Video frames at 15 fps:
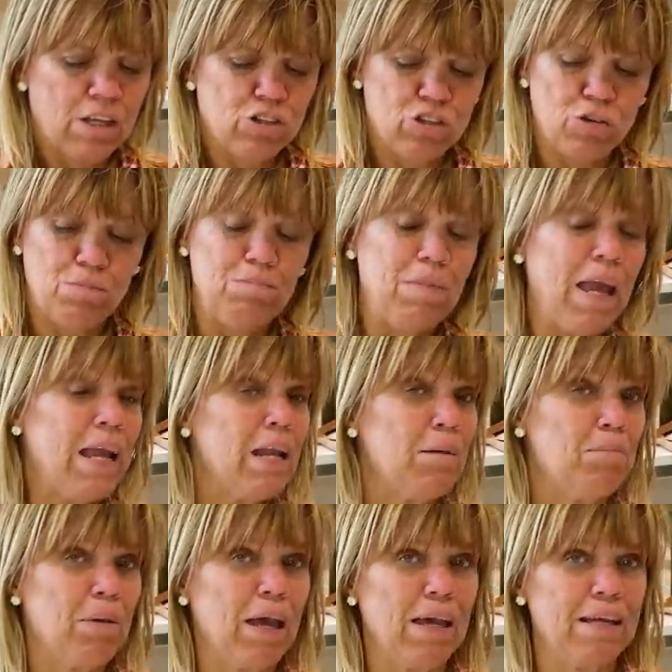tomato
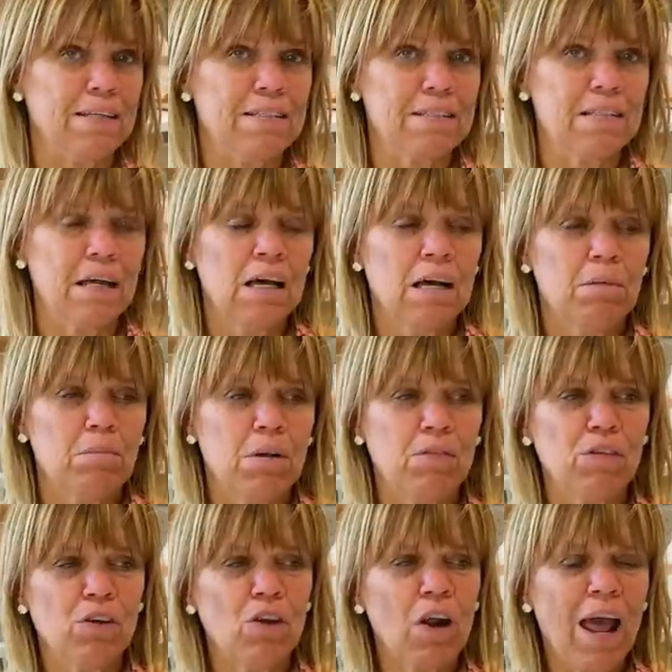paste. But
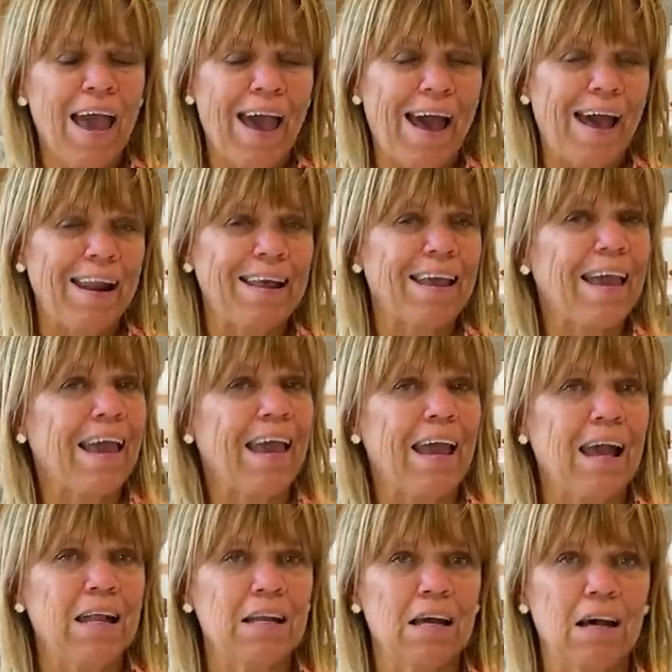if you're gonna add a
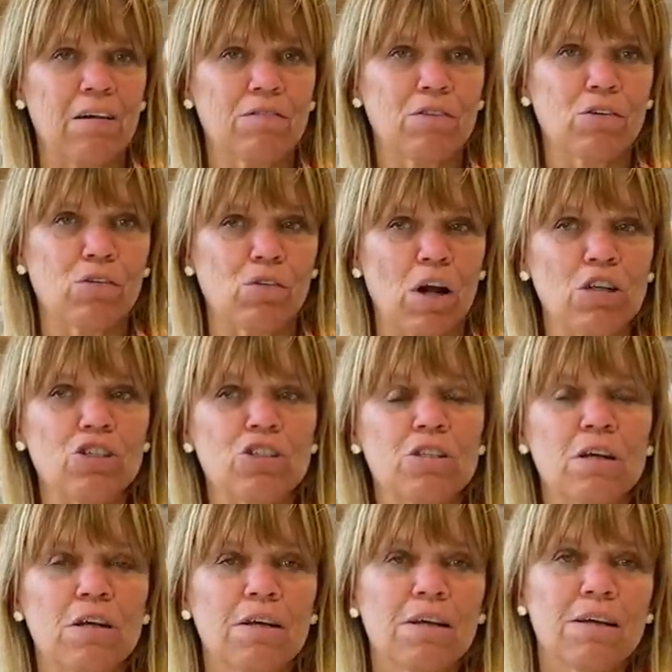can of crushed
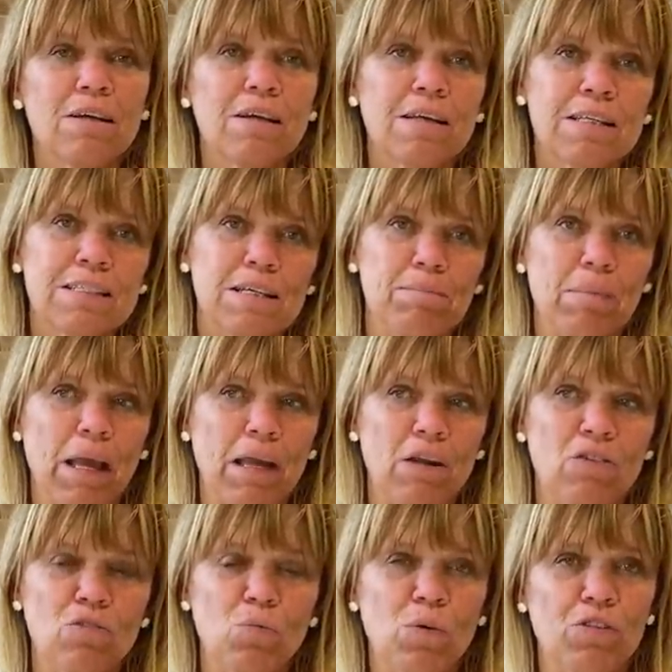
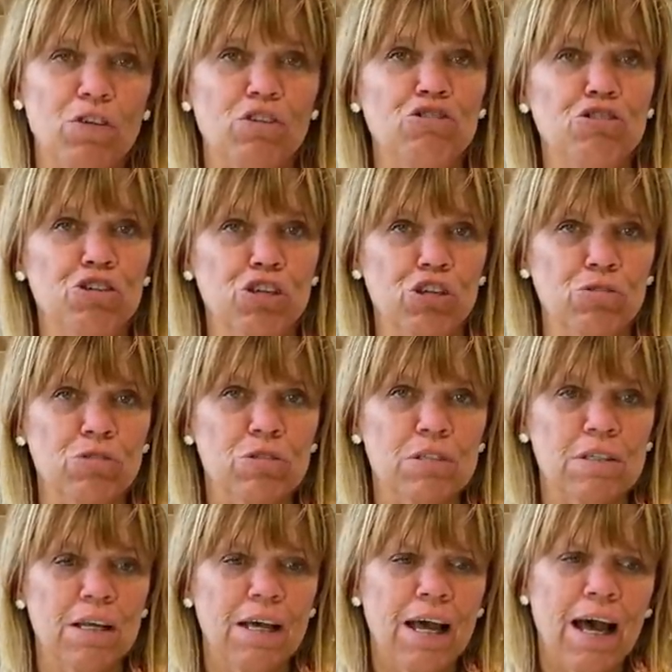tomatoes with their juice,